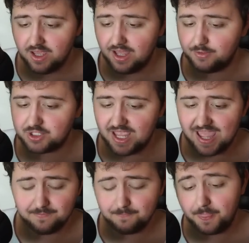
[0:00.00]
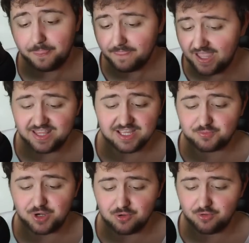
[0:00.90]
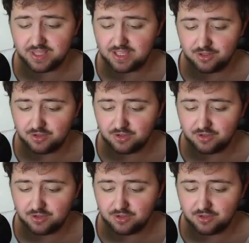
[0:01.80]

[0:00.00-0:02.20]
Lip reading: Which again, I think is pretty cool that they look